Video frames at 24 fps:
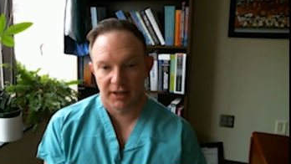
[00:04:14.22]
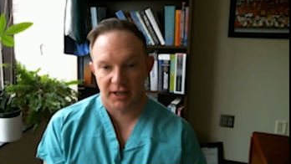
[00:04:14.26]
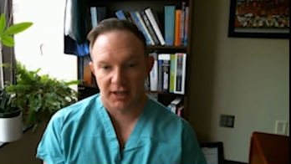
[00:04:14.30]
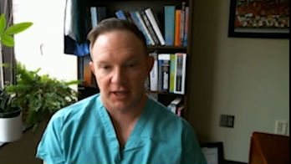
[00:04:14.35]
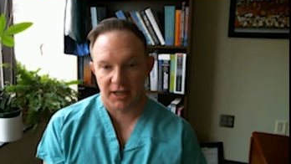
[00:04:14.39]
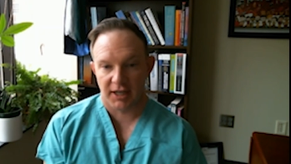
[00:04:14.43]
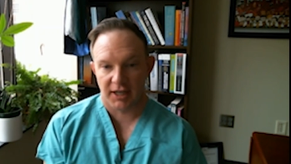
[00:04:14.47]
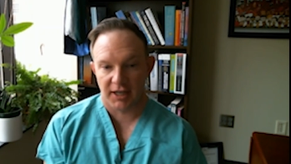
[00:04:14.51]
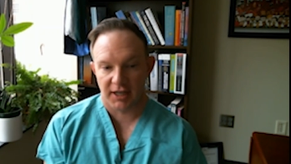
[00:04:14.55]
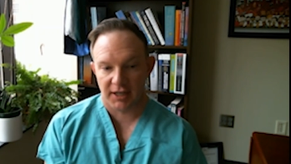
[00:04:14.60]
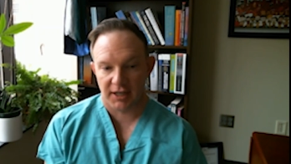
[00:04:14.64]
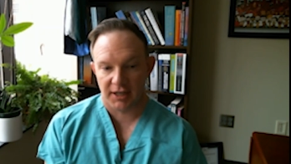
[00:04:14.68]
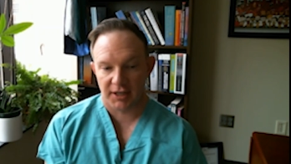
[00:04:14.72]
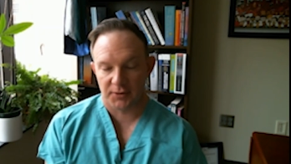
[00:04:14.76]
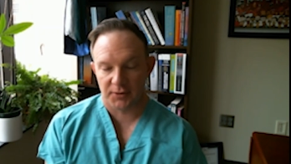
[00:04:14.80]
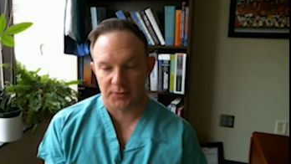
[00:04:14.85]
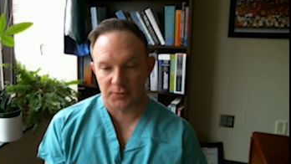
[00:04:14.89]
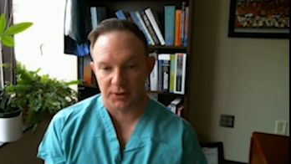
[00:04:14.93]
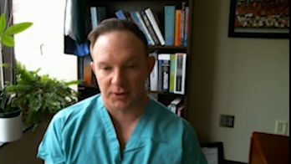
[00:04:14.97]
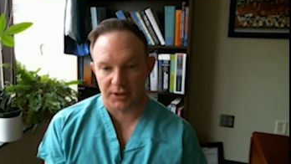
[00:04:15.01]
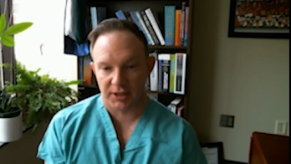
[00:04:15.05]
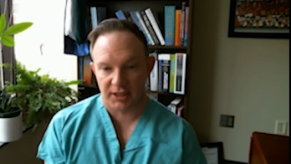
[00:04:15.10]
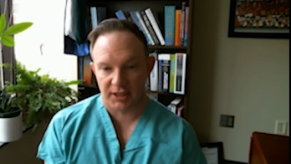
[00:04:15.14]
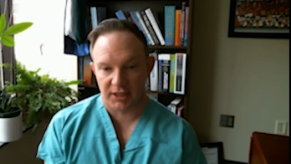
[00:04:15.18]
and
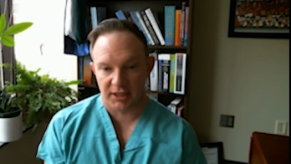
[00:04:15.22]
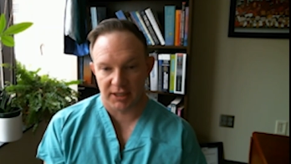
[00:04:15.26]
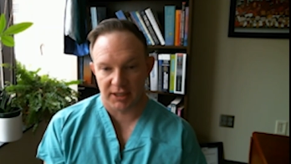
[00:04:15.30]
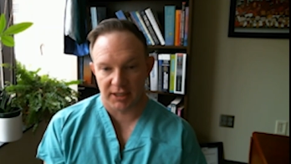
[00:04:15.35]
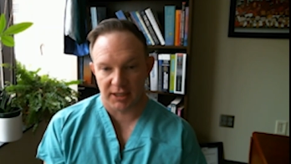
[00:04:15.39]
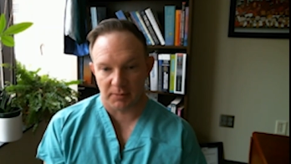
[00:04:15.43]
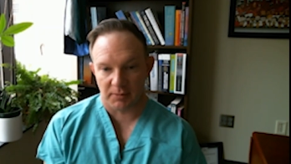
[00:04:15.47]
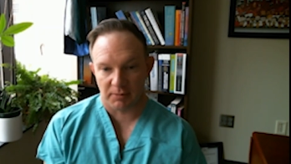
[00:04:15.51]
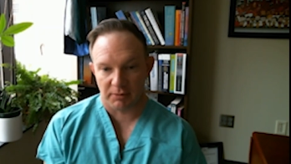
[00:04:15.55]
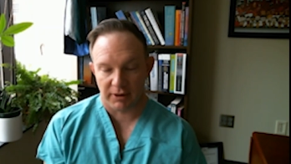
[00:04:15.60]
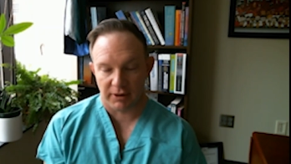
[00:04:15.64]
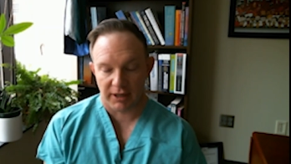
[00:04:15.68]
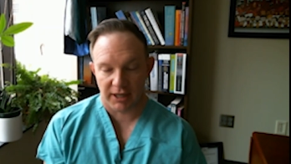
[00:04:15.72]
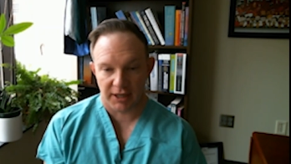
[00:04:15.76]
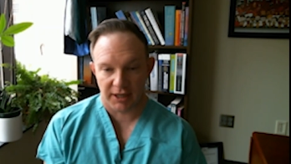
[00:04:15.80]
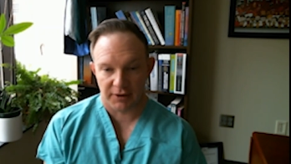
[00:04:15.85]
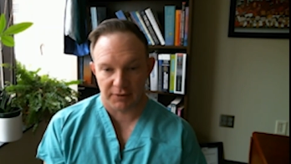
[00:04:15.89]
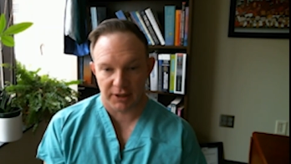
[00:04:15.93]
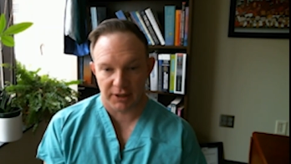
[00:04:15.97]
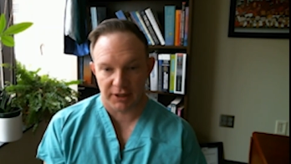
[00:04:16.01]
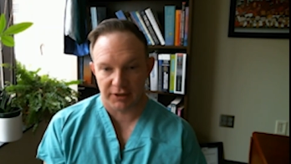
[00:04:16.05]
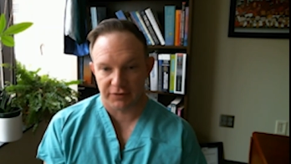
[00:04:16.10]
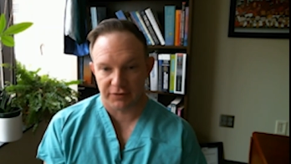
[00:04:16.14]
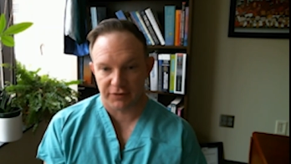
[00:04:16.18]
we apply
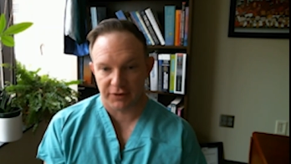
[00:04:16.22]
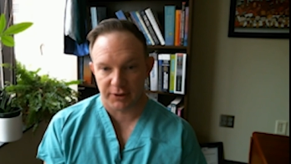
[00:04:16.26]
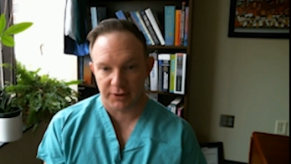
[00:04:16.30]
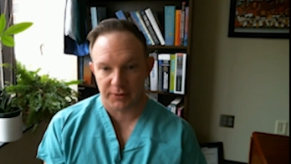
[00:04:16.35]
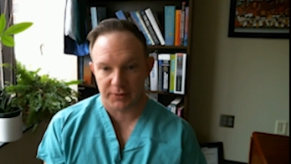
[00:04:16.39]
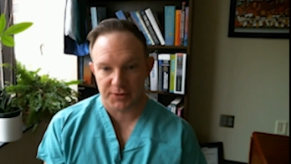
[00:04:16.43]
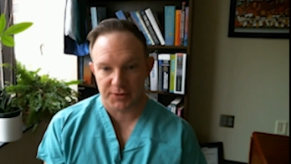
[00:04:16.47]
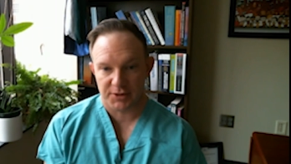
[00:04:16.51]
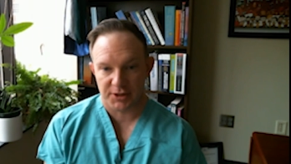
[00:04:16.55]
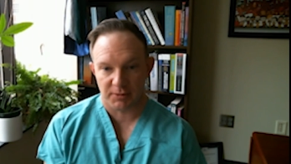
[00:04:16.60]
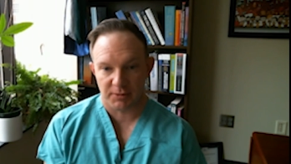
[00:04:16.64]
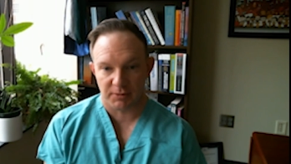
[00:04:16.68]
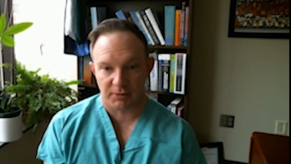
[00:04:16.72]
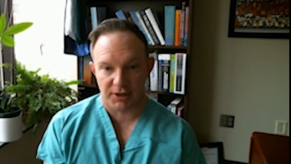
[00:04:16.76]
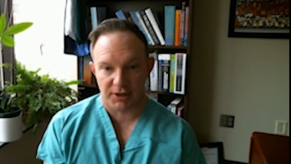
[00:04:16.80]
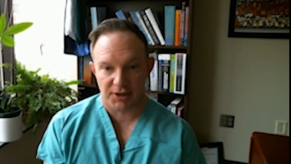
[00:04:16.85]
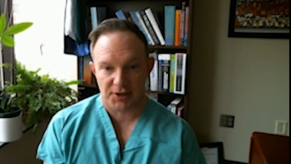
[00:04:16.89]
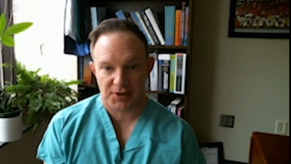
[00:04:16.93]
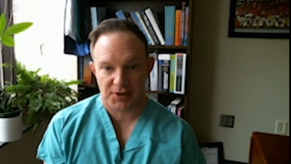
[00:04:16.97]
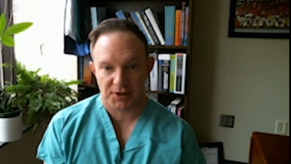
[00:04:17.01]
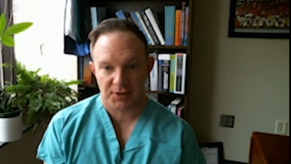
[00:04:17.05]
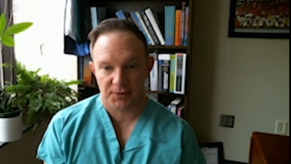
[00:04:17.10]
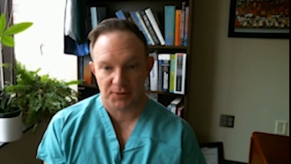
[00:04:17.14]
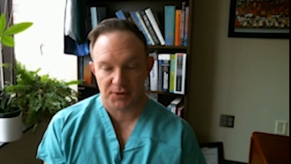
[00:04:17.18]
radiofrequency
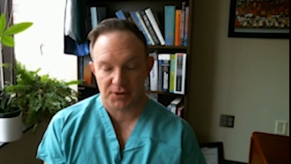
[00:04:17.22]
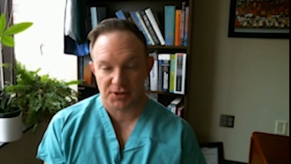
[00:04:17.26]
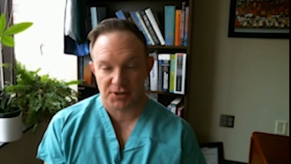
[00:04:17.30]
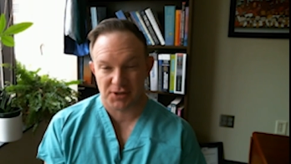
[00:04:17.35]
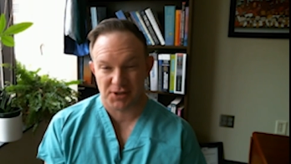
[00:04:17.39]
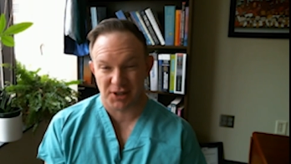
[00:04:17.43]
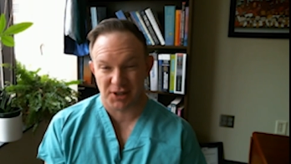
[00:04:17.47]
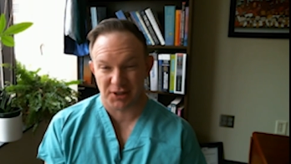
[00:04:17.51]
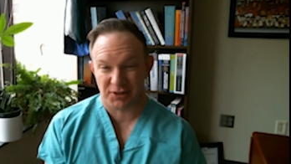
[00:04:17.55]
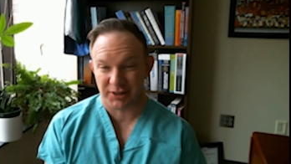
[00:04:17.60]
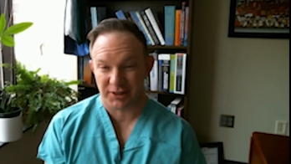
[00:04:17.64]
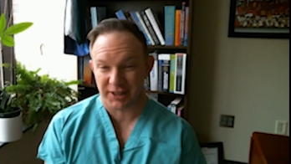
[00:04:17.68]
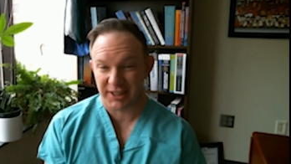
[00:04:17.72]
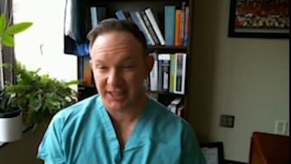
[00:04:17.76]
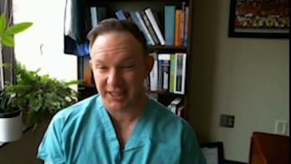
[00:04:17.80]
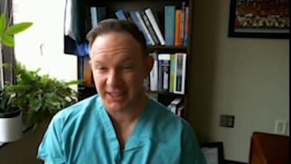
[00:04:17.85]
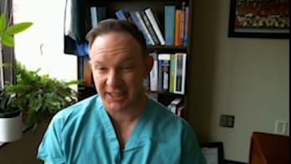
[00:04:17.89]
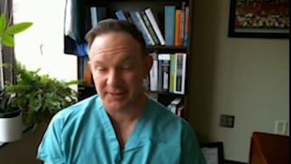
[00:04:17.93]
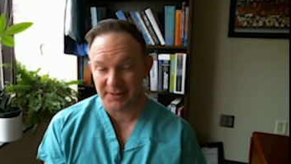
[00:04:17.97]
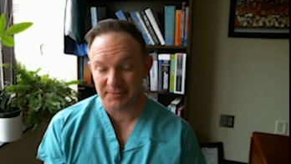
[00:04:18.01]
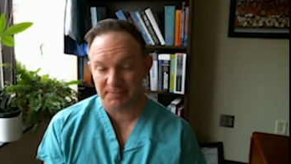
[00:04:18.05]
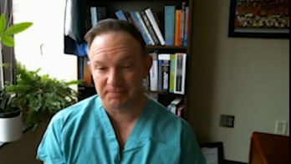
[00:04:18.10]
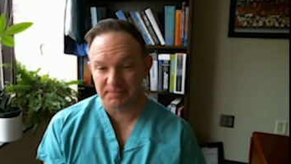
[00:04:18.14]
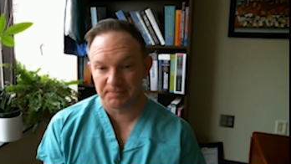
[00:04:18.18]
ablation, which is generally
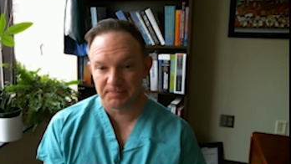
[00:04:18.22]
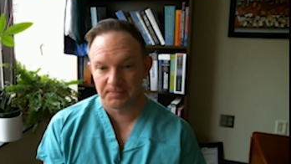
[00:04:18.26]
heat.